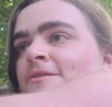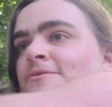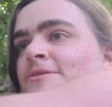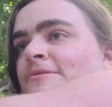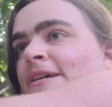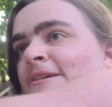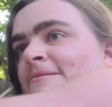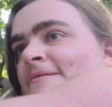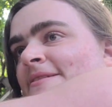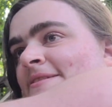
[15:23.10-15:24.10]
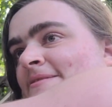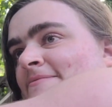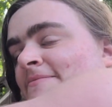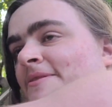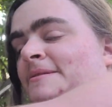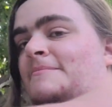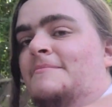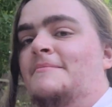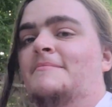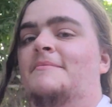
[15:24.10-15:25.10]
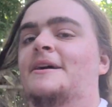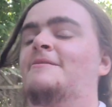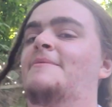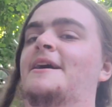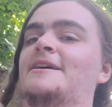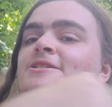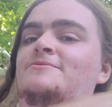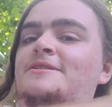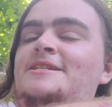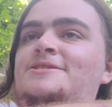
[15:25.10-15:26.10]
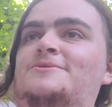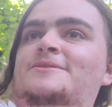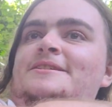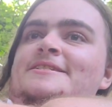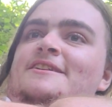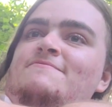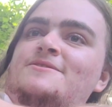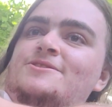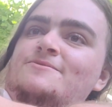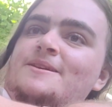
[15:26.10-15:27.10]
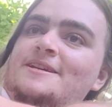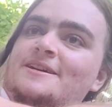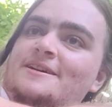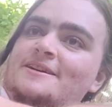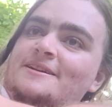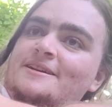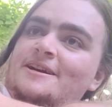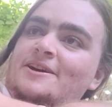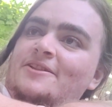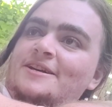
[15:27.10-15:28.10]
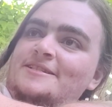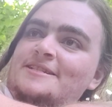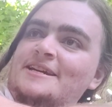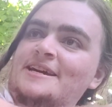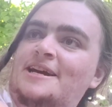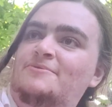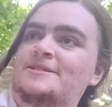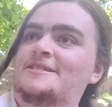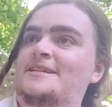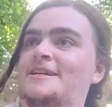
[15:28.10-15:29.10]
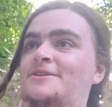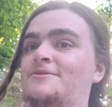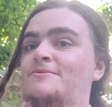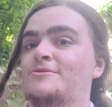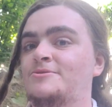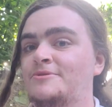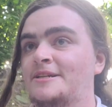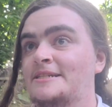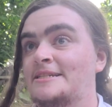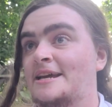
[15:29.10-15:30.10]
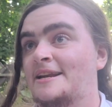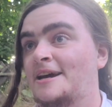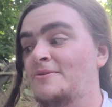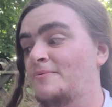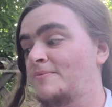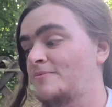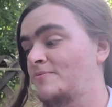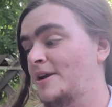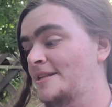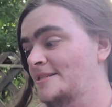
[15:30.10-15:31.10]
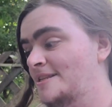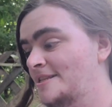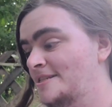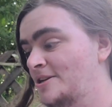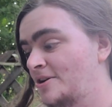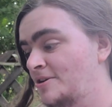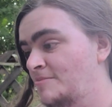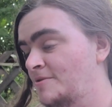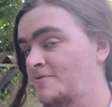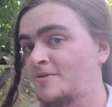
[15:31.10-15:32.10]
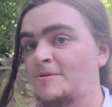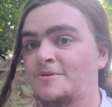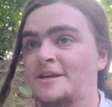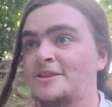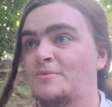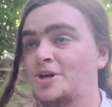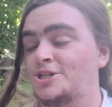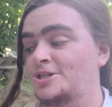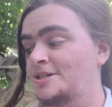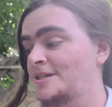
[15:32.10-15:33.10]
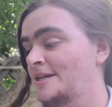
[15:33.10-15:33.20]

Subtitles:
So like, my back is really sore because I've been doing a lot today. I went to get groceries and I rinsed this yarn before I put it in the washer.